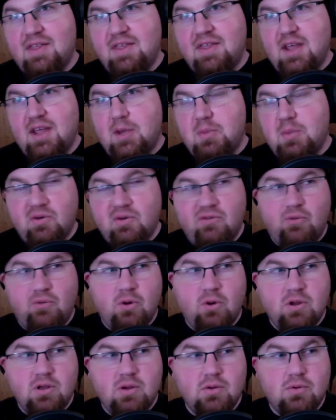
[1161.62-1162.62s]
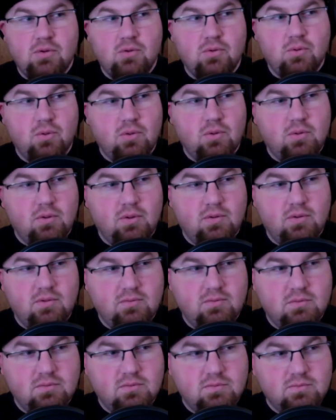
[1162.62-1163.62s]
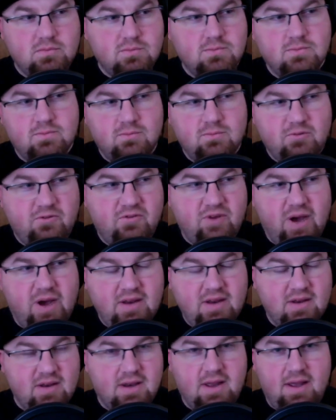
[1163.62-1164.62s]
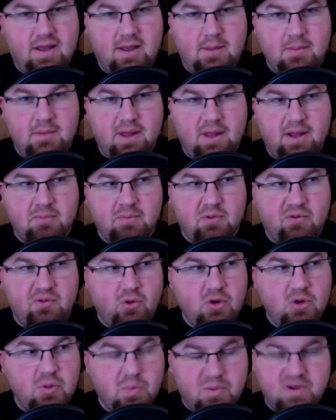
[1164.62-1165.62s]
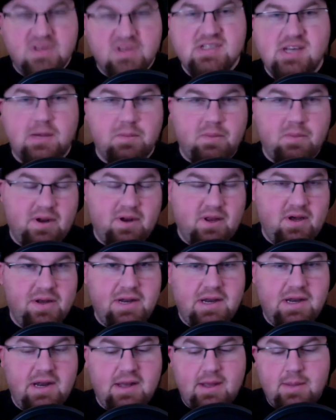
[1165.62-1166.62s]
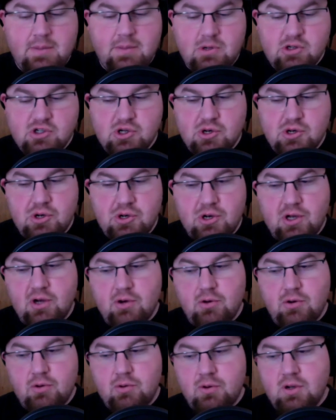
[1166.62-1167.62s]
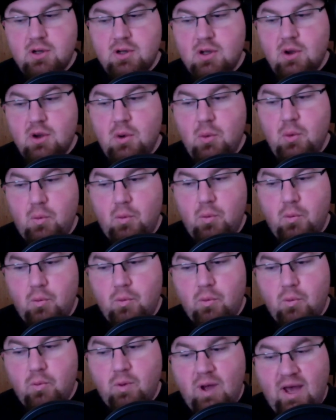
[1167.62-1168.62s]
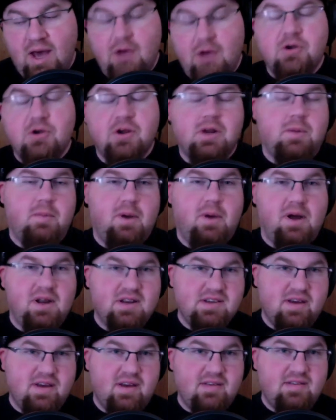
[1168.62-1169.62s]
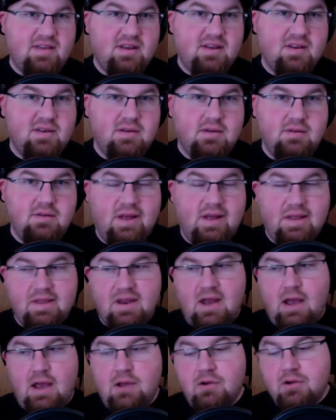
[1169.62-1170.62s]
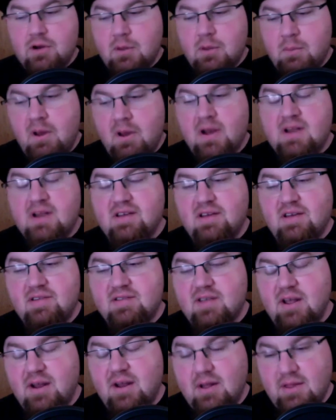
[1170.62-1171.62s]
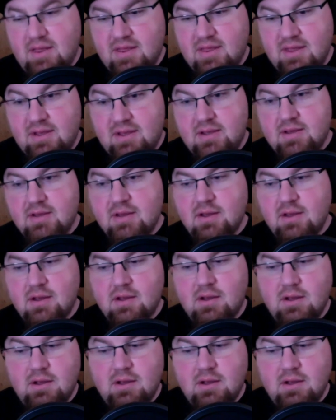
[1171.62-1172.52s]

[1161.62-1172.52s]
I think before you find a name, like before you put down money on a name, you should know how you're going to monetize it. And then how you're going to monetize that, I think,